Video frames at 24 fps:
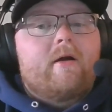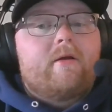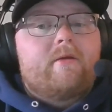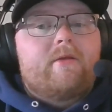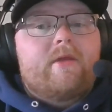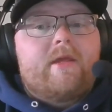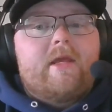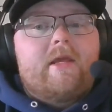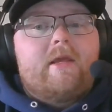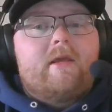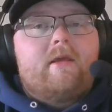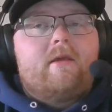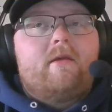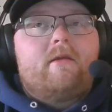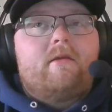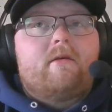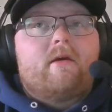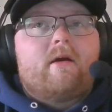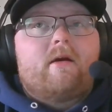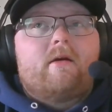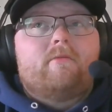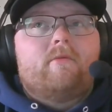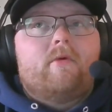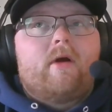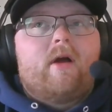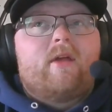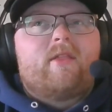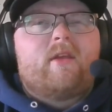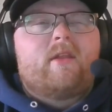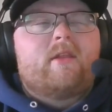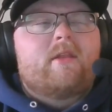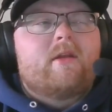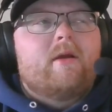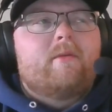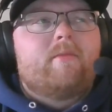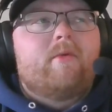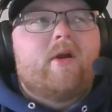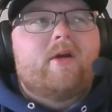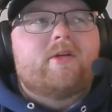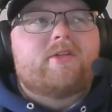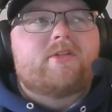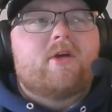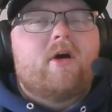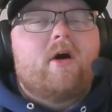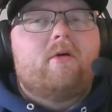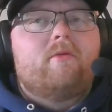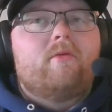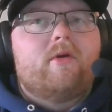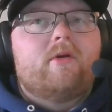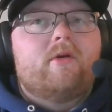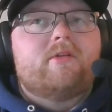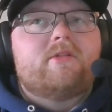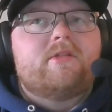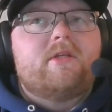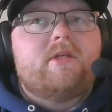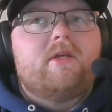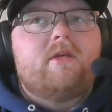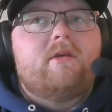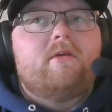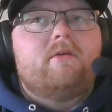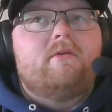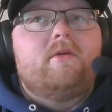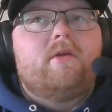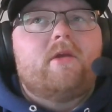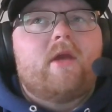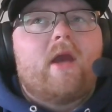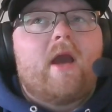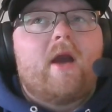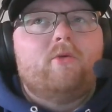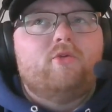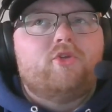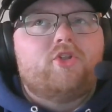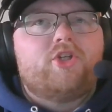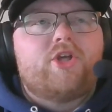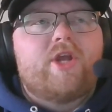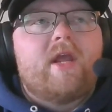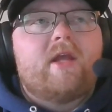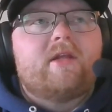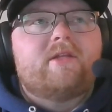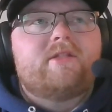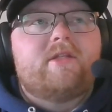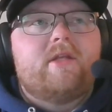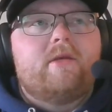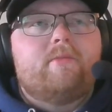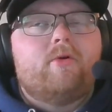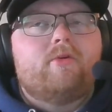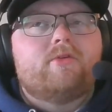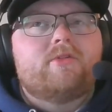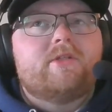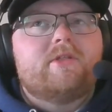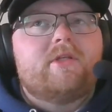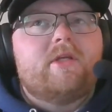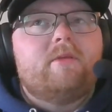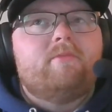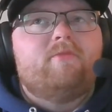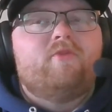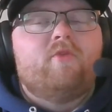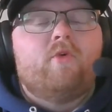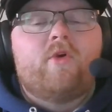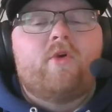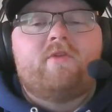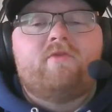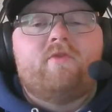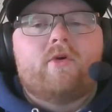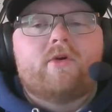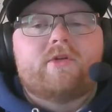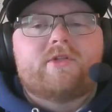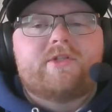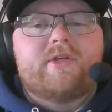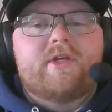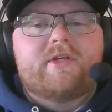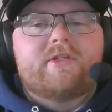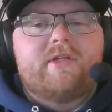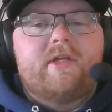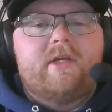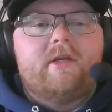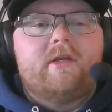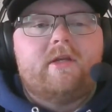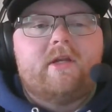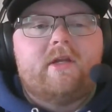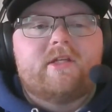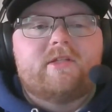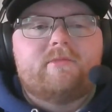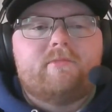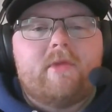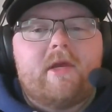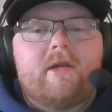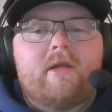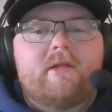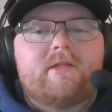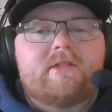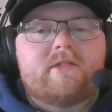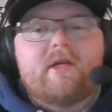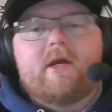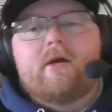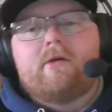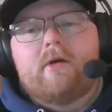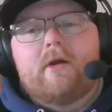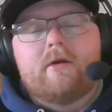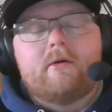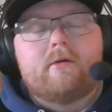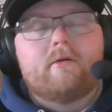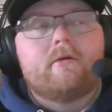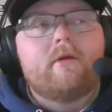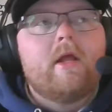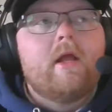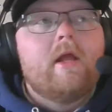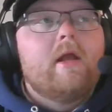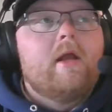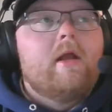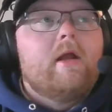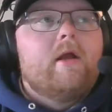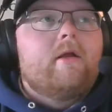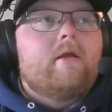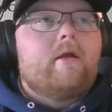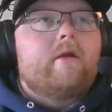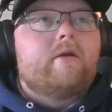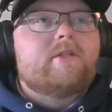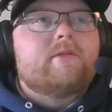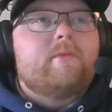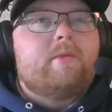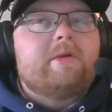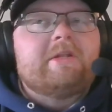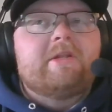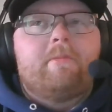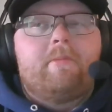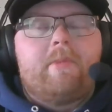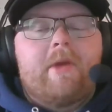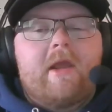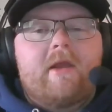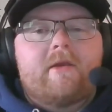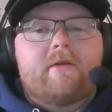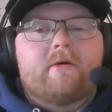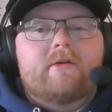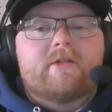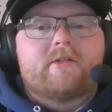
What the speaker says: He I think the number I saw was he outchanced the opposing team 44-16 in his minutes. Now, I know there's a big debate on